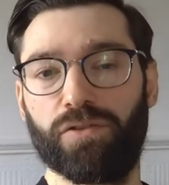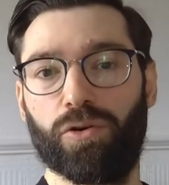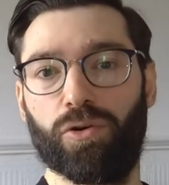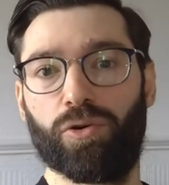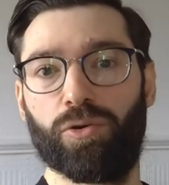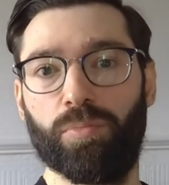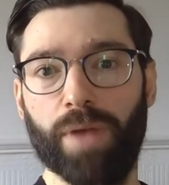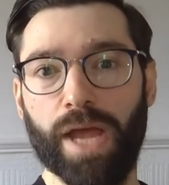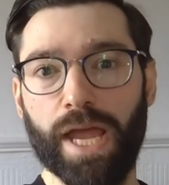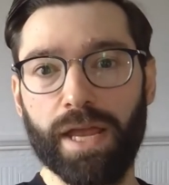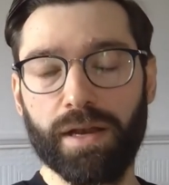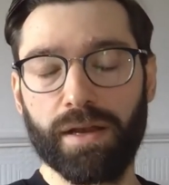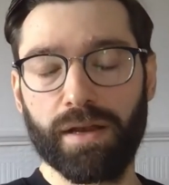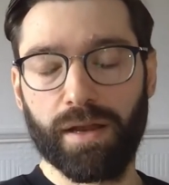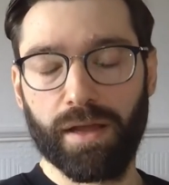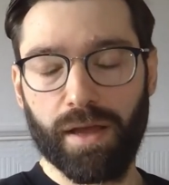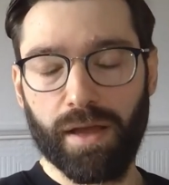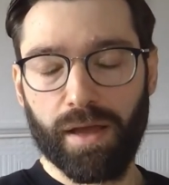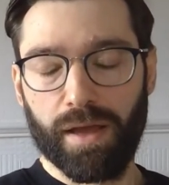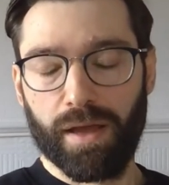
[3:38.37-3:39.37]
or
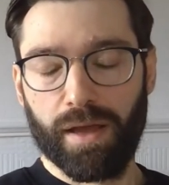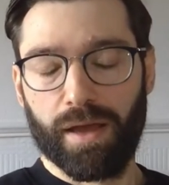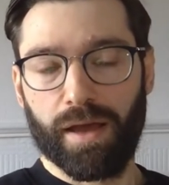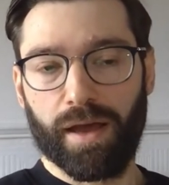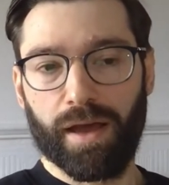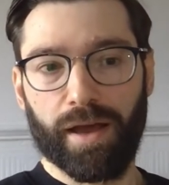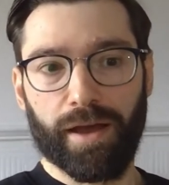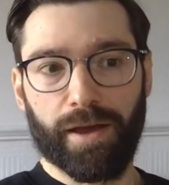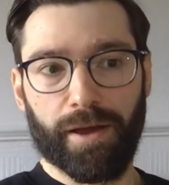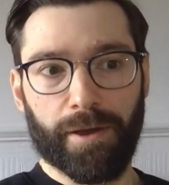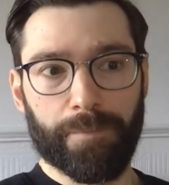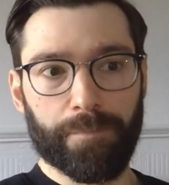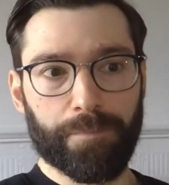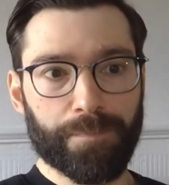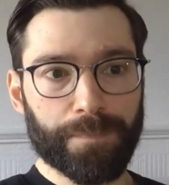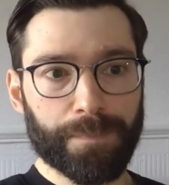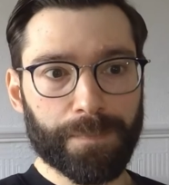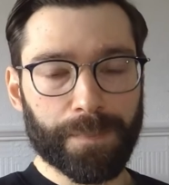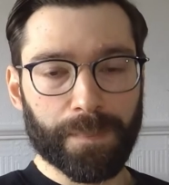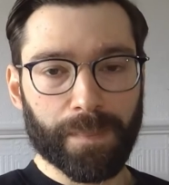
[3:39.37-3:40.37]
main
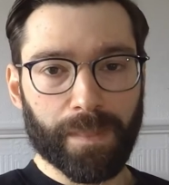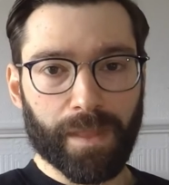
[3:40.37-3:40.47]
um,